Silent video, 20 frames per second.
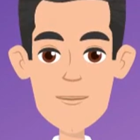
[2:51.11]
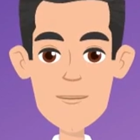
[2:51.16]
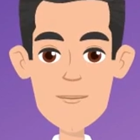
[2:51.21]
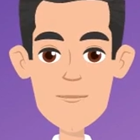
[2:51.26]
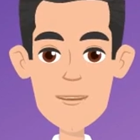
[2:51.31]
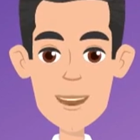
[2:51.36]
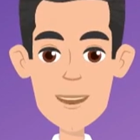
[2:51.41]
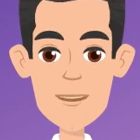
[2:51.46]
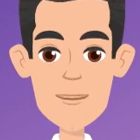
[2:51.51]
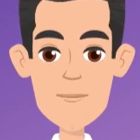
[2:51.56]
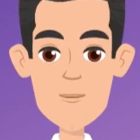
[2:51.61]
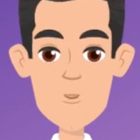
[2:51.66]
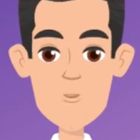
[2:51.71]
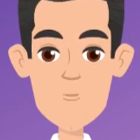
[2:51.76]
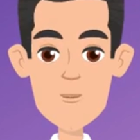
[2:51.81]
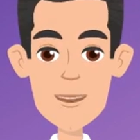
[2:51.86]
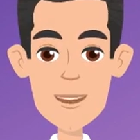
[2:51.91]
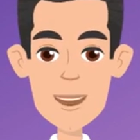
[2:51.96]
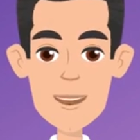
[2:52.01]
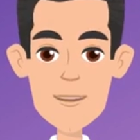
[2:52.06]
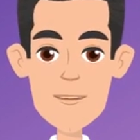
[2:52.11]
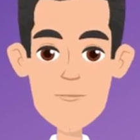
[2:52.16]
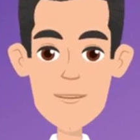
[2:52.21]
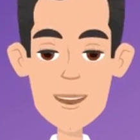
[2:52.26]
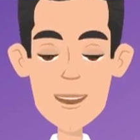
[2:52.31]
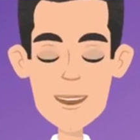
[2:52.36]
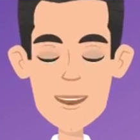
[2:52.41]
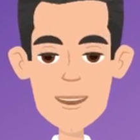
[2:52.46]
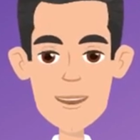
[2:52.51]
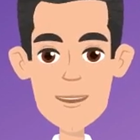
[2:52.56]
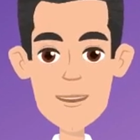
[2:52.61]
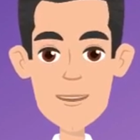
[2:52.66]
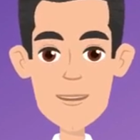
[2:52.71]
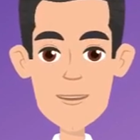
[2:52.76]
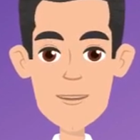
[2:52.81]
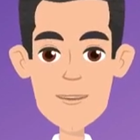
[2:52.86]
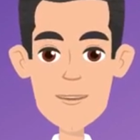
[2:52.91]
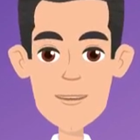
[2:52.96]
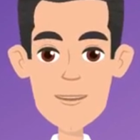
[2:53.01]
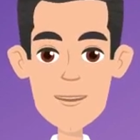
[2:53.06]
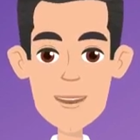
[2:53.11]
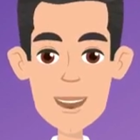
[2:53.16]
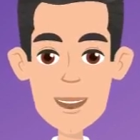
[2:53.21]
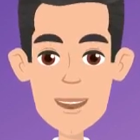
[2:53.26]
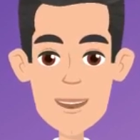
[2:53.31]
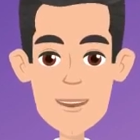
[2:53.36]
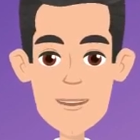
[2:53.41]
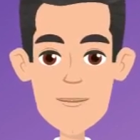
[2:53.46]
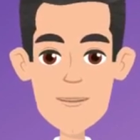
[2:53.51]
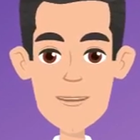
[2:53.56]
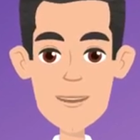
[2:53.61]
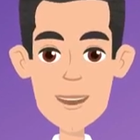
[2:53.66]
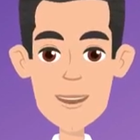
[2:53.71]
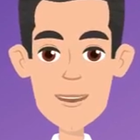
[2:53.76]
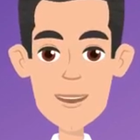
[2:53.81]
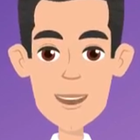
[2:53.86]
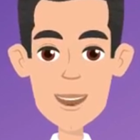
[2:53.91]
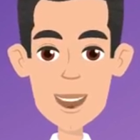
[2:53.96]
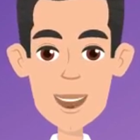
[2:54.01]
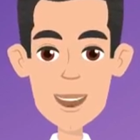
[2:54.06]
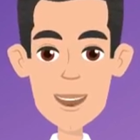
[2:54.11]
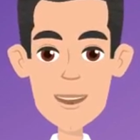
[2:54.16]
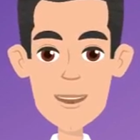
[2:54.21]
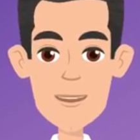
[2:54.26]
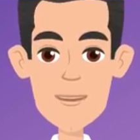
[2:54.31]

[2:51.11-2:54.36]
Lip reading: flexible blade to make it easier to slide underneath the egg.